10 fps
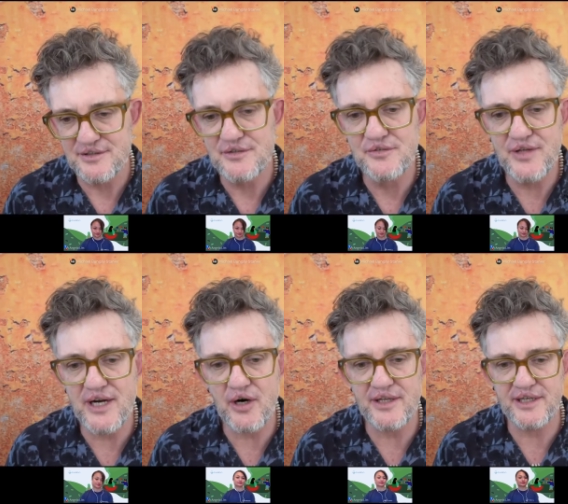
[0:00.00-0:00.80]
they're
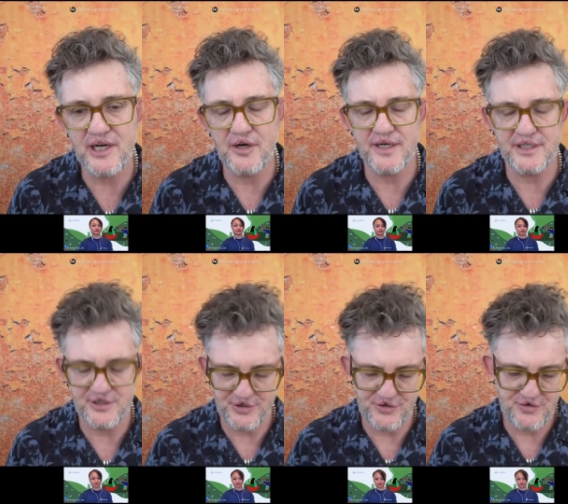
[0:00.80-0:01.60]
either going
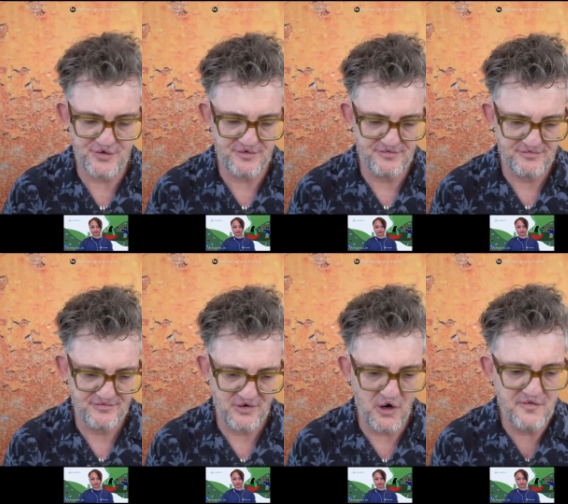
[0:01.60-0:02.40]
to
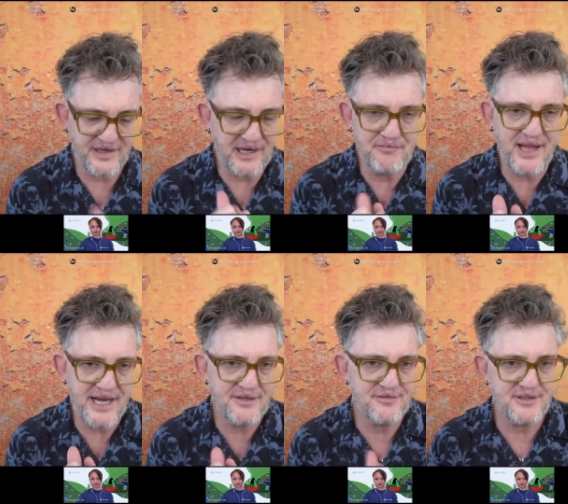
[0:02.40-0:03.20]
overcome that
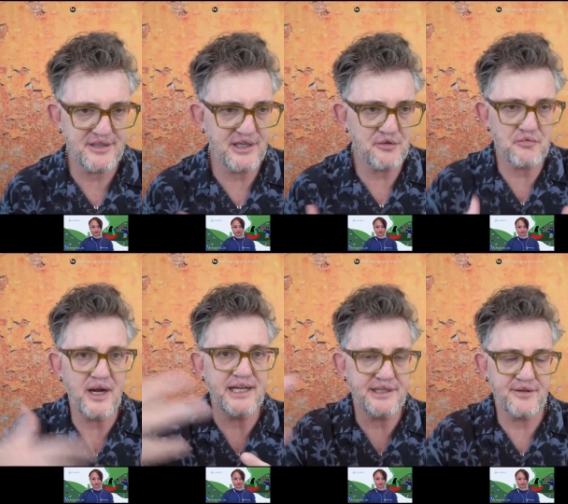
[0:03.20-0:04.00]
and kind of
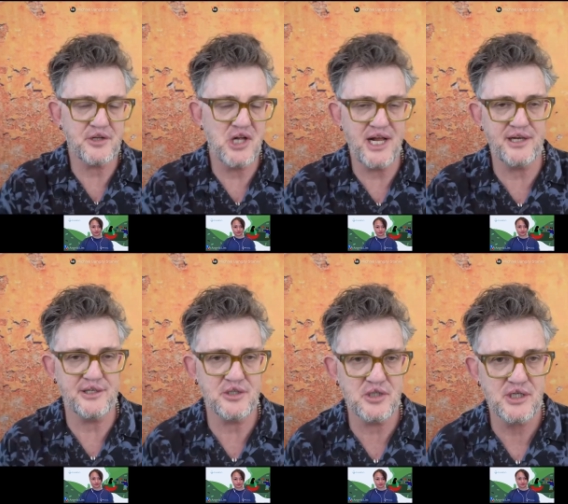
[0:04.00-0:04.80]
rise to the
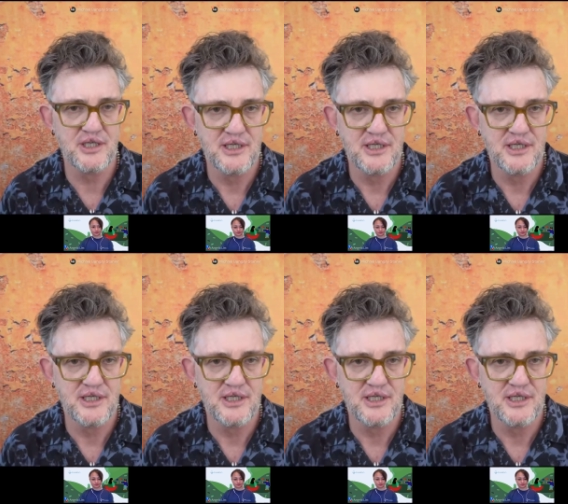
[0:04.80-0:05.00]
challenge.